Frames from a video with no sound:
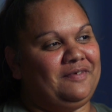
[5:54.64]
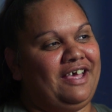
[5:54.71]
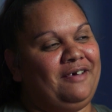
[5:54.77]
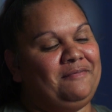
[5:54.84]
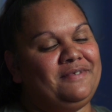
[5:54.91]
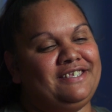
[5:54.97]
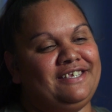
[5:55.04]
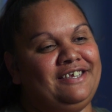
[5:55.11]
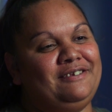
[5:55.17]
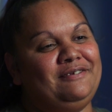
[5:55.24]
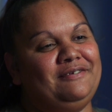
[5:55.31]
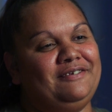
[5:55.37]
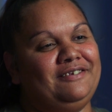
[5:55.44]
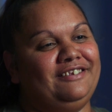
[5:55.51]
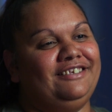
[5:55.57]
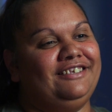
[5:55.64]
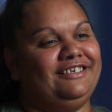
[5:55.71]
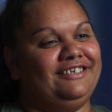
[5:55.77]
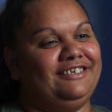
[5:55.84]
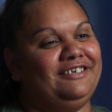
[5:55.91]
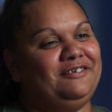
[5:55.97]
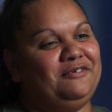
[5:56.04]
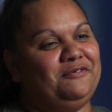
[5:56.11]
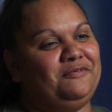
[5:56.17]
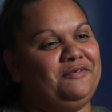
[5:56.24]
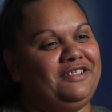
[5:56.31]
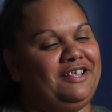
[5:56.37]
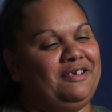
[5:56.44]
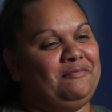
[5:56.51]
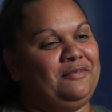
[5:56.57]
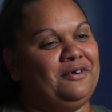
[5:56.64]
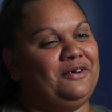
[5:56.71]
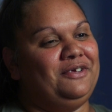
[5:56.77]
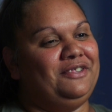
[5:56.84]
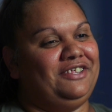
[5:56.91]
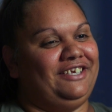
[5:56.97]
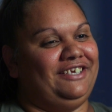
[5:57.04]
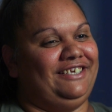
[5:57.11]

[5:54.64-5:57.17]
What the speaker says: upset with them both.